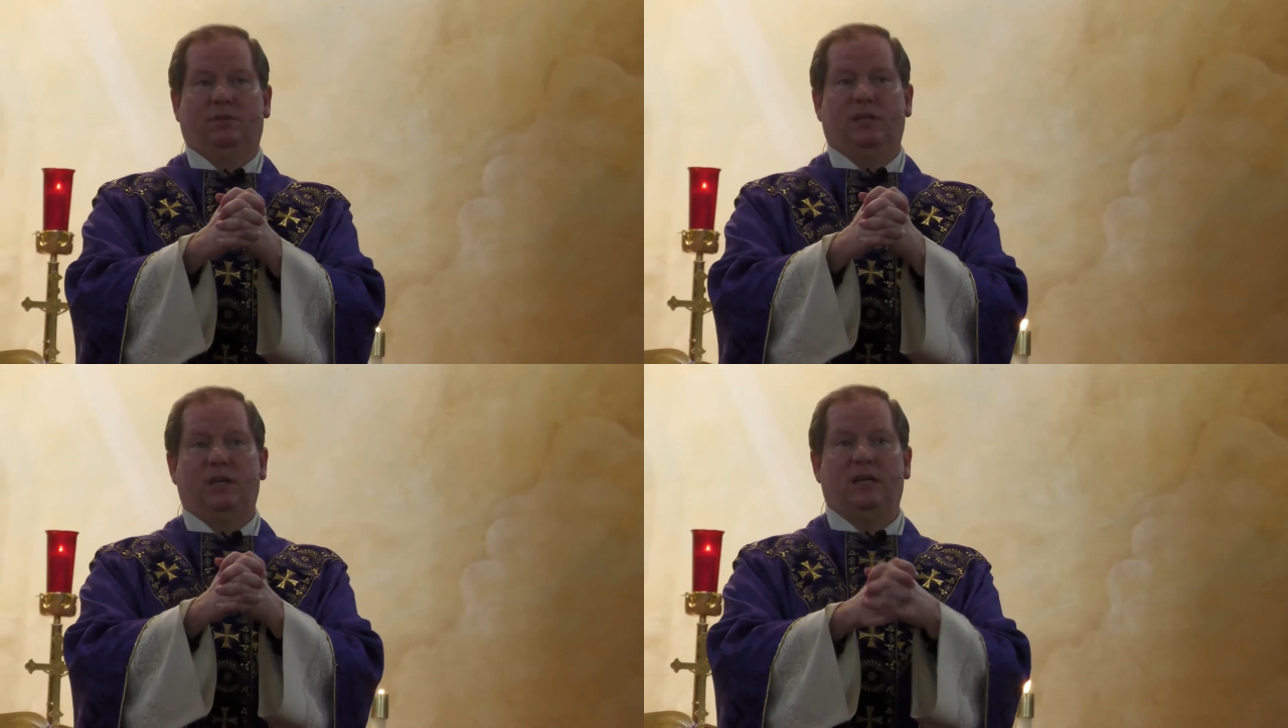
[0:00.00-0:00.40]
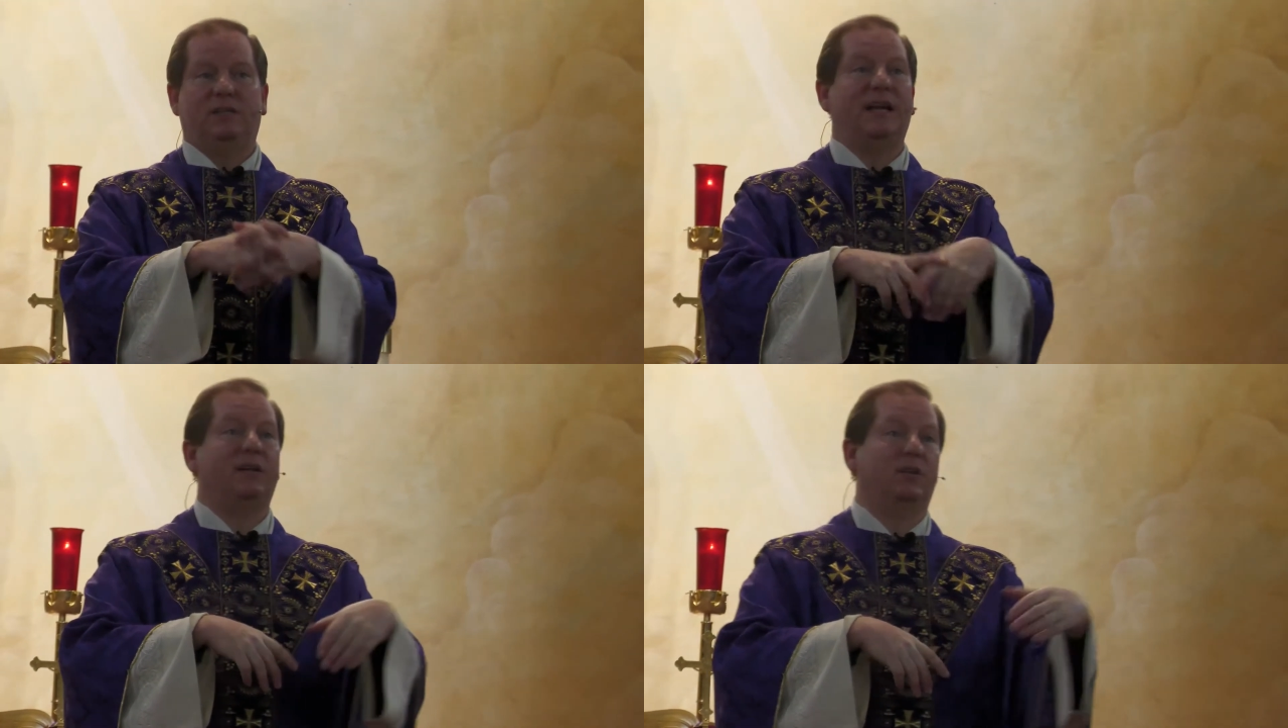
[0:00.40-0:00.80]
Okay?
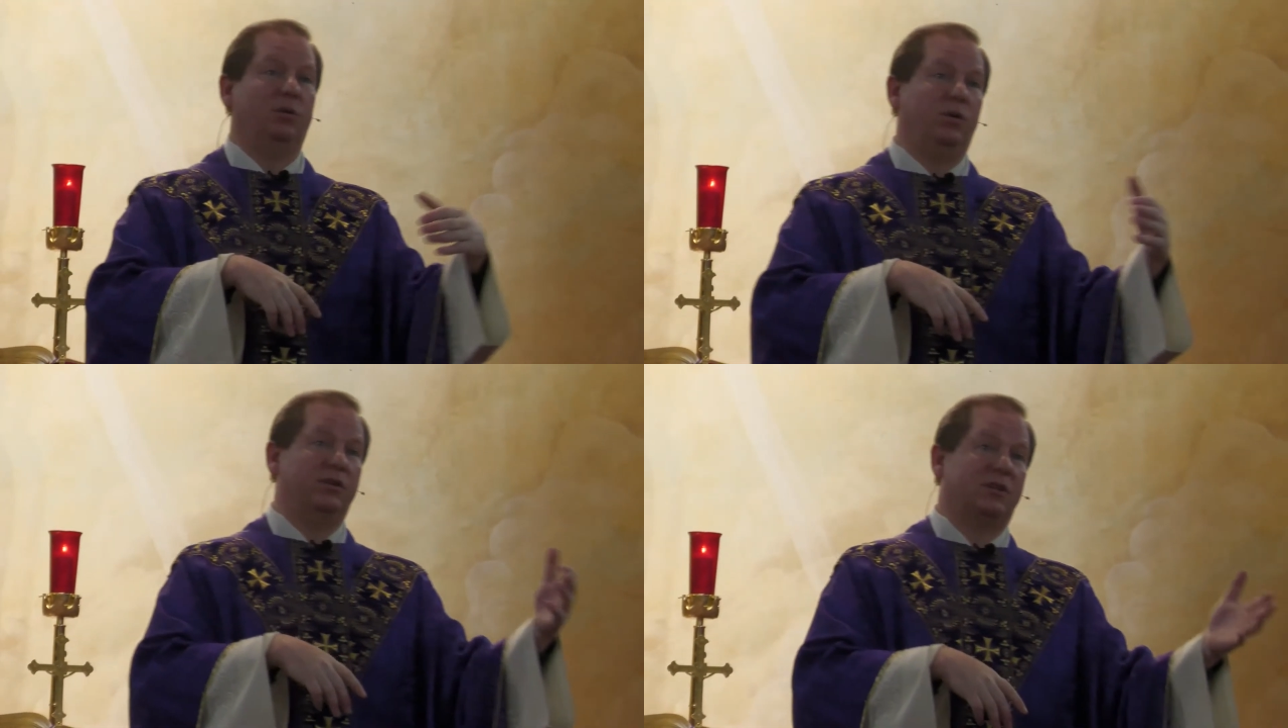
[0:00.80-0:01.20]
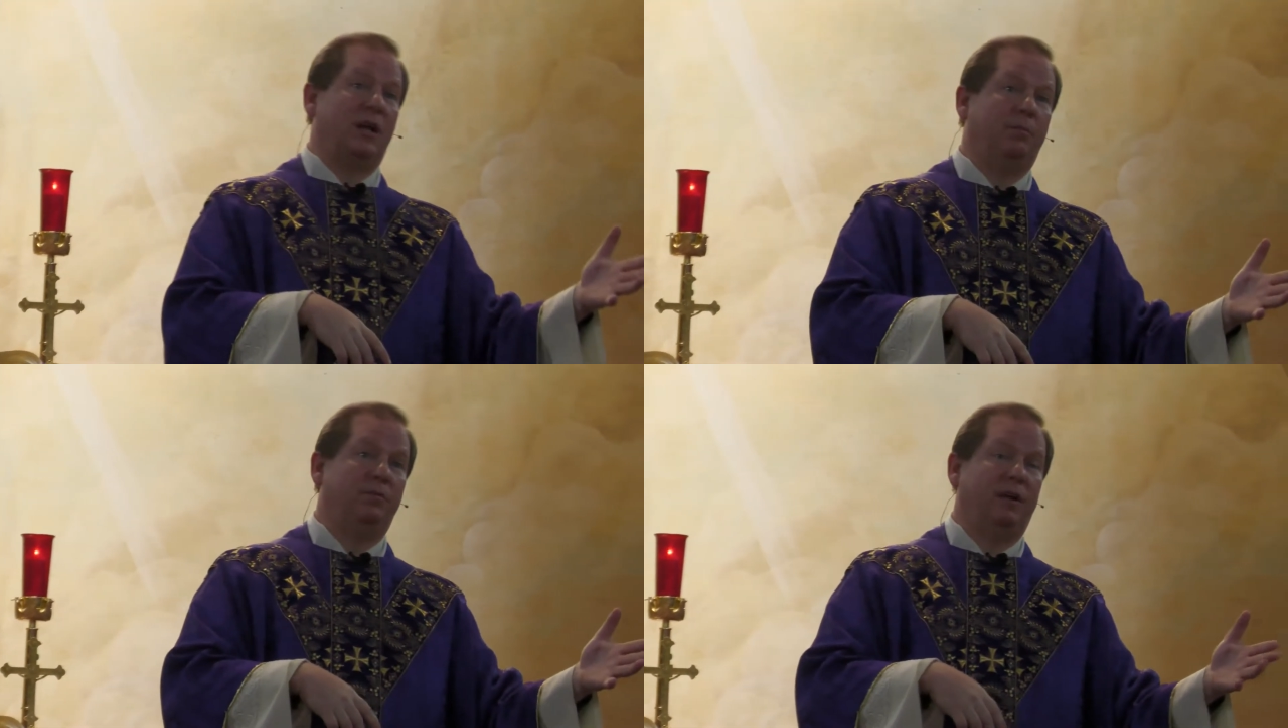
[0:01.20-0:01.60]
Taking the Lord's
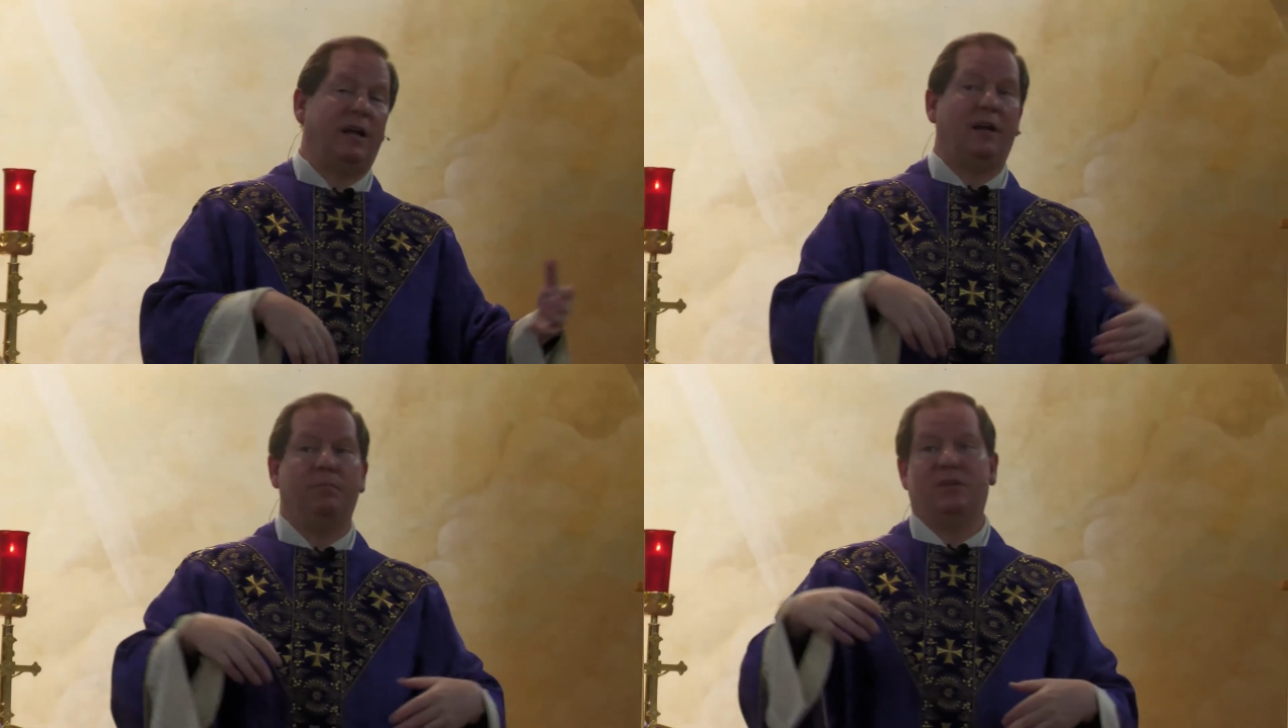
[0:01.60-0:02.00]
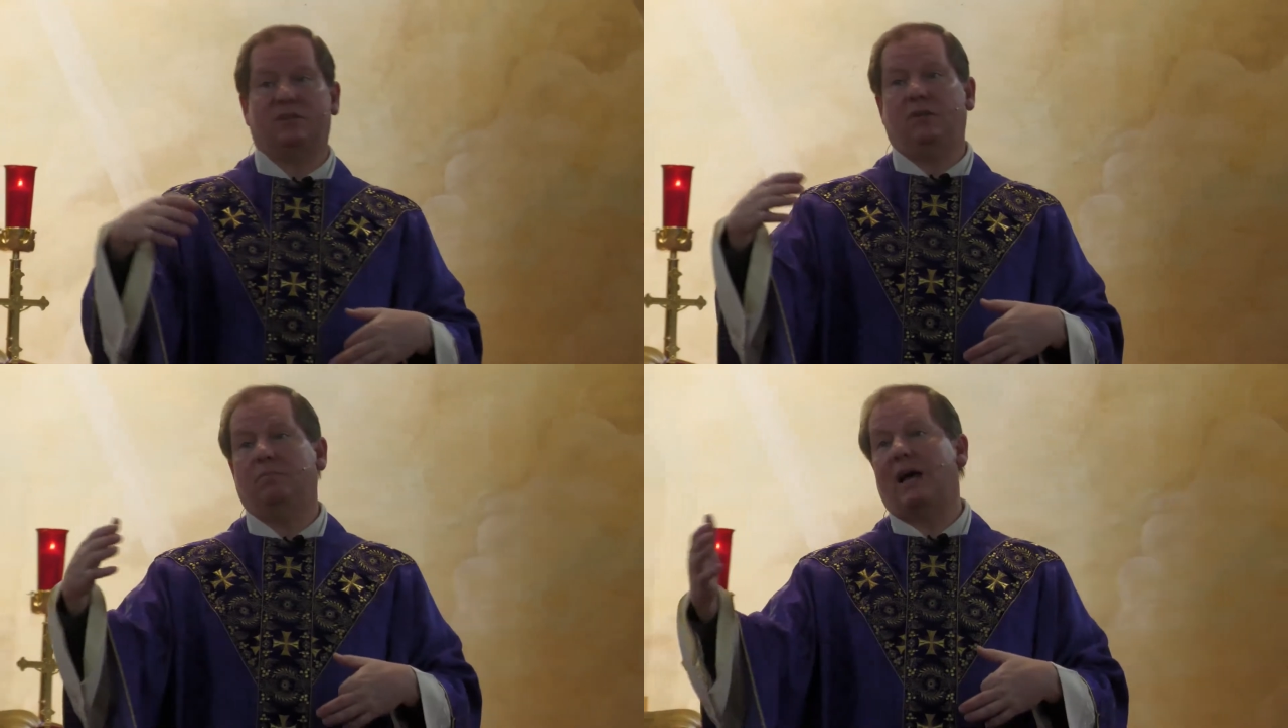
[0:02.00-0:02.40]
name in vain,
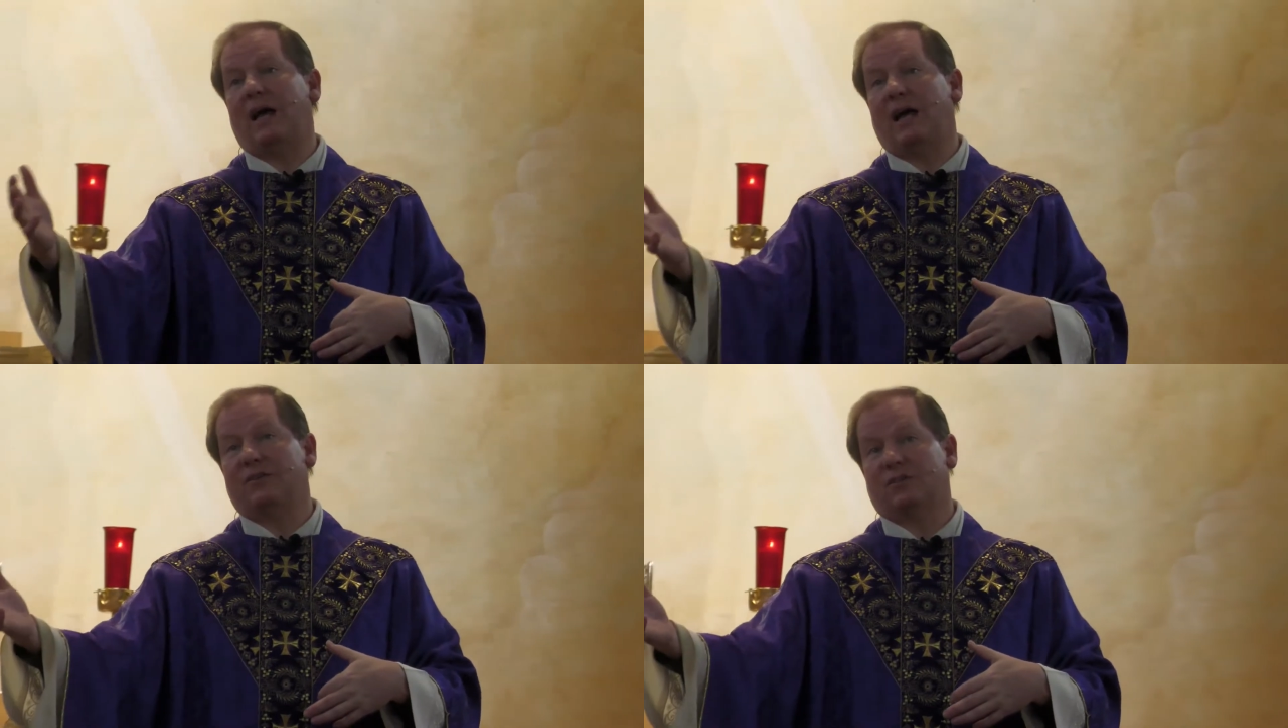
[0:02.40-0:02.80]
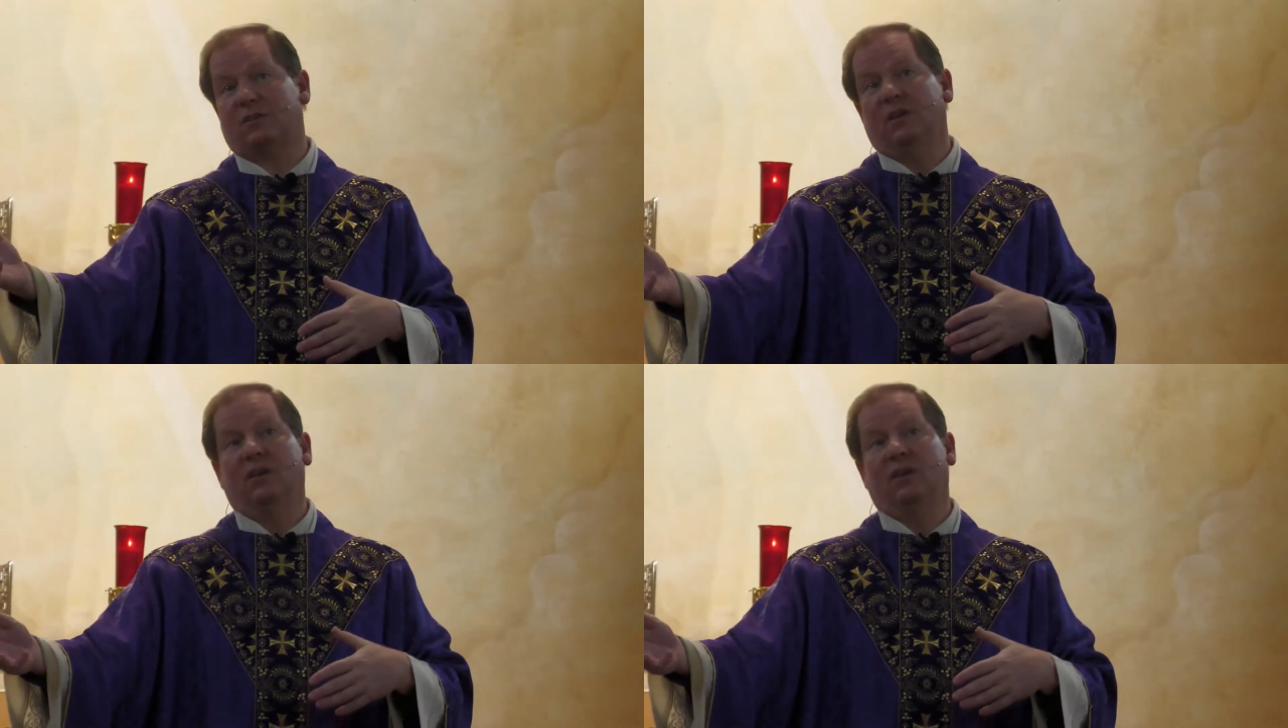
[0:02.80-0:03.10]
missing Mass,